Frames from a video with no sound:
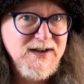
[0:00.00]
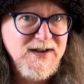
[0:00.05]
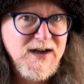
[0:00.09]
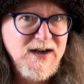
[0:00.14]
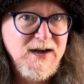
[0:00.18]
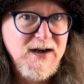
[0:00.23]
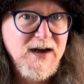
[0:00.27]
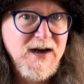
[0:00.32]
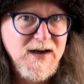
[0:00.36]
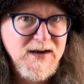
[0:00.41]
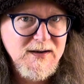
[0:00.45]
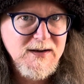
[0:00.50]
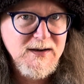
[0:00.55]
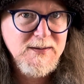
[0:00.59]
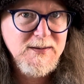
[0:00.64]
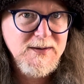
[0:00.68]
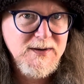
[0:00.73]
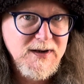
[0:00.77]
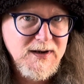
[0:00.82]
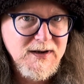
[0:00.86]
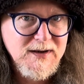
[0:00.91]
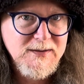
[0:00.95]

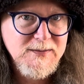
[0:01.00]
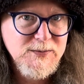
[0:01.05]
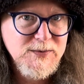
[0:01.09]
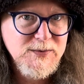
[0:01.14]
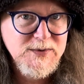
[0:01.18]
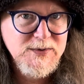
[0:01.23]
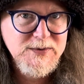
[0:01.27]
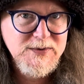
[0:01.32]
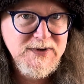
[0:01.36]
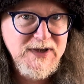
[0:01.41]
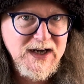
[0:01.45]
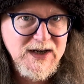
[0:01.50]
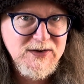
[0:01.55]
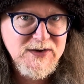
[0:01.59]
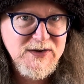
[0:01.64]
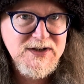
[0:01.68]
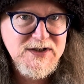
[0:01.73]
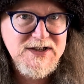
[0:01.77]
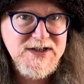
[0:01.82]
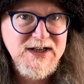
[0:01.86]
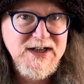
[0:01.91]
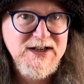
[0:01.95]
I will
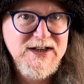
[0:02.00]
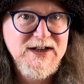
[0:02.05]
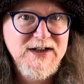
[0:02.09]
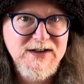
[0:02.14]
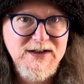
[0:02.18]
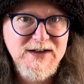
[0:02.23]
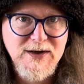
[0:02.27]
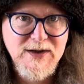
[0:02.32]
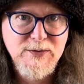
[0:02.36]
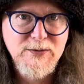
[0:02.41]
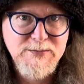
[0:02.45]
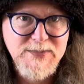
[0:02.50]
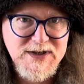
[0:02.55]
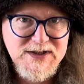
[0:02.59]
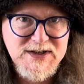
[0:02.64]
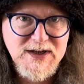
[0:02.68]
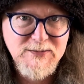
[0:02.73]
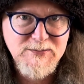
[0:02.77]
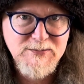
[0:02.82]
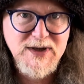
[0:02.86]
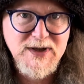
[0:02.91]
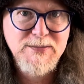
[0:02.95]
guarantee that there will be
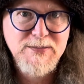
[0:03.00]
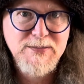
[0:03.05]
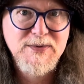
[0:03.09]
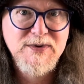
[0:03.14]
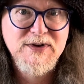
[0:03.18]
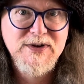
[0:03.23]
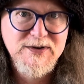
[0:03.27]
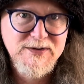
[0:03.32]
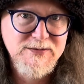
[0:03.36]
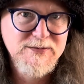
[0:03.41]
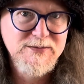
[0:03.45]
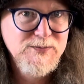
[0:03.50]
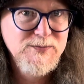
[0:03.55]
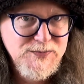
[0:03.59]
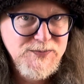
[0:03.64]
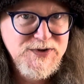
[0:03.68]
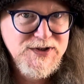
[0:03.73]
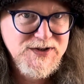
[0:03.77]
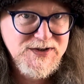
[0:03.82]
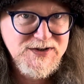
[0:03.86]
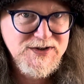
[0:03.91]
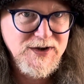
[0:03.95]
some people that
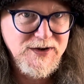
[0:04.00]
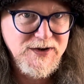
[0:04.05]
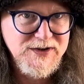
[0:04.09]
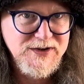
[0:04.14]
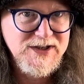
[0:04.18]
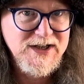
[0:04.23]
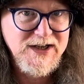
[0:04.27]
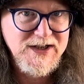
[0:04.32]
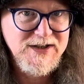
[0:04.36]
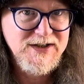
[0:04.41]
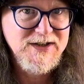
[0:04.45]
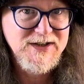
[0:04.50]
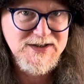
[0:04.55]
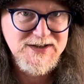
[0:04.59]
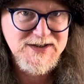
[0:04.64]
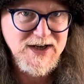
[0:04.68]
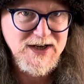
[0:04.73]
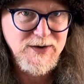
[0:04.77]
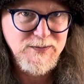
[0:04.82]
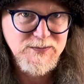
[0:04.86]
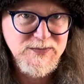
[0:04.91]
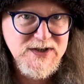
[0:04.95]
just don't take this
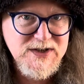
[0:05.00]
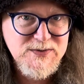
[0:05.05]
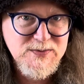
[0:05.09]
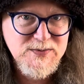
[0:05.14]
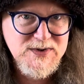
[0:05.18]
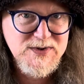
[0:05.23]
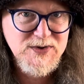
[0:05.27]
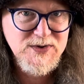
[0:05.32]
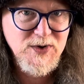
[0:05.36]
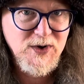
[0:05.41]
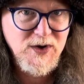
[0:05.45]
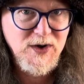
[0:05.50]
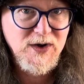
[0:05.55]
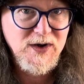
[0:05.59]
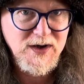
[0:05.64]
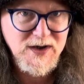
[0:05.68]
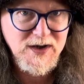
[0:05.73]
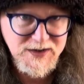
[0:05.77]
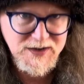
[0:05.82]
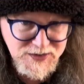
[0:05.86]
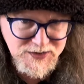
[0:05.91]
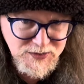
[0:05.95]
album. This was
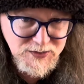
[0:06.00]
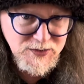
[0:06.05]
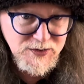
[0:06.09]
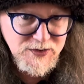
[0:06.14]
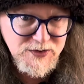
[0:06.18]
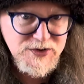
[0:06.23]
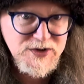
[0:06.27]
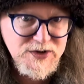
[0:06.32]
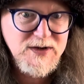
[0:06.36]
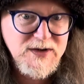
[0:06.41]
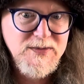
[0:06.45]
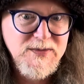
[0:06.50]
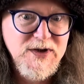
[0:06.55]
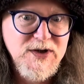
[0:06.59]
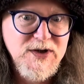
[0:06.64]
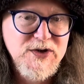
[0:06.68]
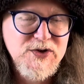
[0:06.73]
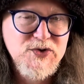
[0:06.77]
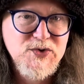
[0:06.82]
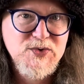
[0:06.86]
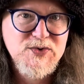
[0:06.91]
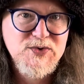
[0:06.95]
not a huge
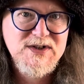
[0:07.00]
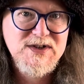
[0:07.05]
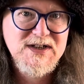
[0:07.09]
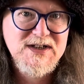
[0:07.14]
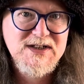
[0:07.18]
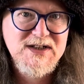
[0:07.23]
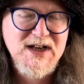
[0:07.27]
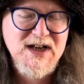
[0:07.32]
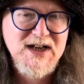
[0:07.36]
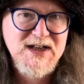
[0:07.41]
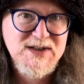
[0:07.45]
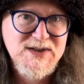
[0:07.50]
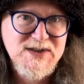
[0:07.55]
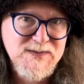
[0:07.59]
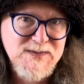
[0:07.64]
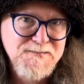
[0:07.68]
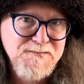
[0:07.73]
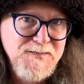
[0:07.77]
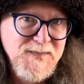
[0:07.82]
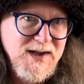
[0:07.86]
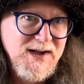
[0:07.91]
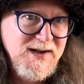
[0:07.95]
commercial success.
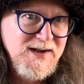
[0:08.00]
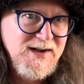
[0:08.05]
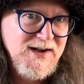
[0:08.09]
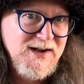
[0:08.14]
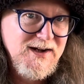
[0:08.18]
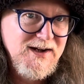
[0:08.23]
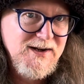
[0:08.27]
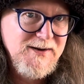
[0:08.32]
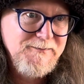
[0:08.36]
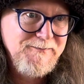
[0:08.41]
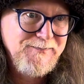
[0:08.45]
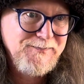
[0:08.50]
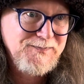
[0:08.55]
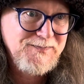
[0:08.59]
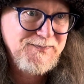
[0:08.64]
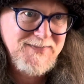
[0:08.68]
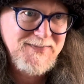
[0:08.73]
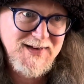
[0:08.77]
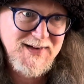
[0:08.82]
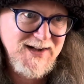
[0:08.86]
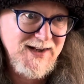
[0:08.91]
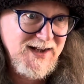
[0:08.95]

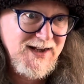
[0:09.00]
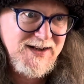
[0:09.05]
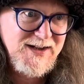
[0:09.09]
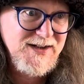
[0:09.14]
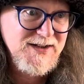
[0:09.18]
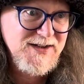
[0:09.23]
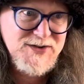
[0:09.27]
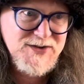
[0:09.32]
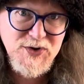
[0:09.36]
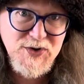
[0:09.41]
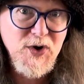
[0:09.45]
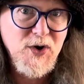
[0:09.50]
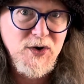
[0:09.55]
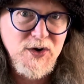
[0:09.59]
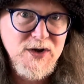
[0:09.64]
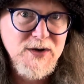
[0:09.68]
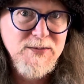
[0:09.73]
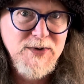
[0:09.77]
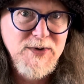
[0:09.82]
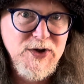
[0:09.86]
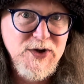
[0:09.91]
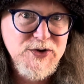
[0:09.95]
And it's not
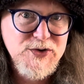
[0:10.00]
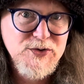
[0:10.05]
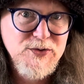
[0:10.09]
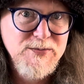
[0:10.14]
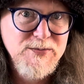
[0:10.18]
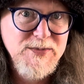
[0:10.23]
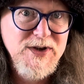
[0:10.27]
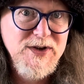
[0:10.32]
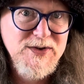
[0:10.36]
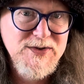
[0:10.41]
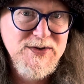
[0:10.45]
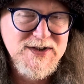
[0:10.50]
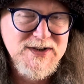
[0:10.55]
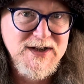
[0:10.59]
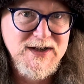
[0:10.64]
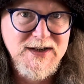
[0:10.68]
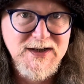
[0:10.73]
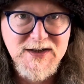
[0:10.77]
commercial music.